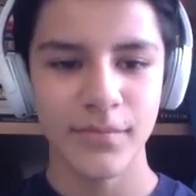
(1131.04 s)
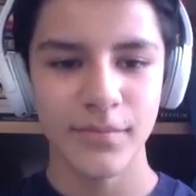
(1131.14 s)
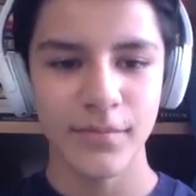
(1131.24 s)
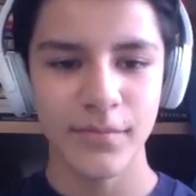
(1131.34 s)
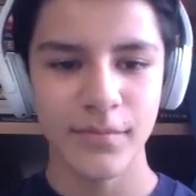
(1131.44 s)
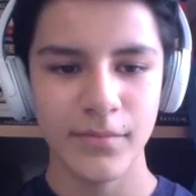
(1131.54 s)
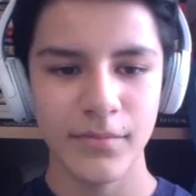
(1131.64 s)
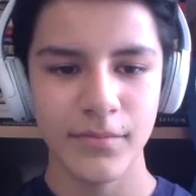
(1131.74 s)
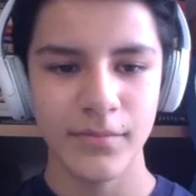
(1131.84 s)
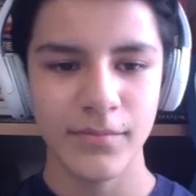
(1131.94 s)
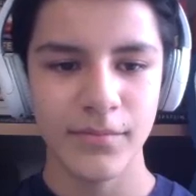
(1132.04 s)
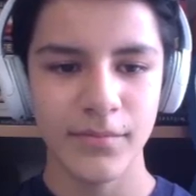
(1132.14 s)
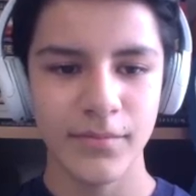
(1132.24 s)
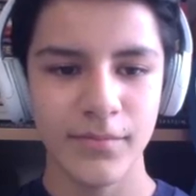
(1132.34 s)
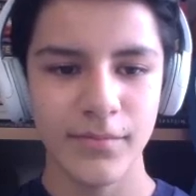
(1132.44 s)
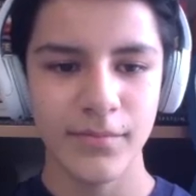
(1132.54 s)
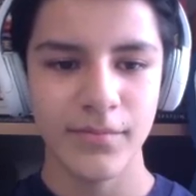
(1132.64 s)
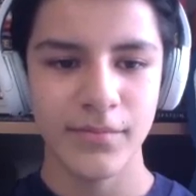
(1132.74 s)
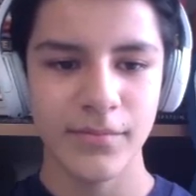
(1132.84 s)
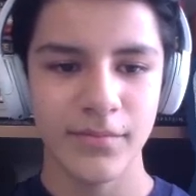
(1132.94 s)

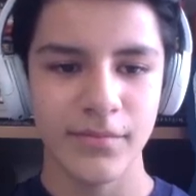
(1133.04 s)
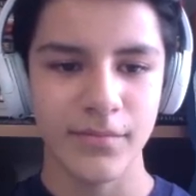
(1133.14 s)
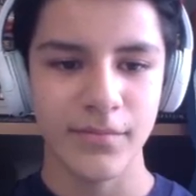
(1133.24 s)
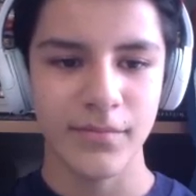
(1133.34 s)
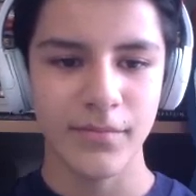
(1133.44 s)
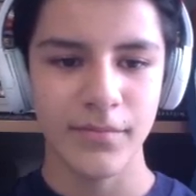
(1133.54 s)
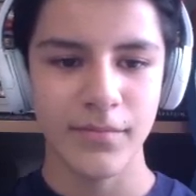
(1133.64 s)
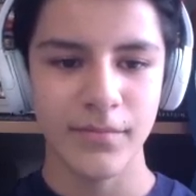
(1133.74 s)
The person shown says nothing.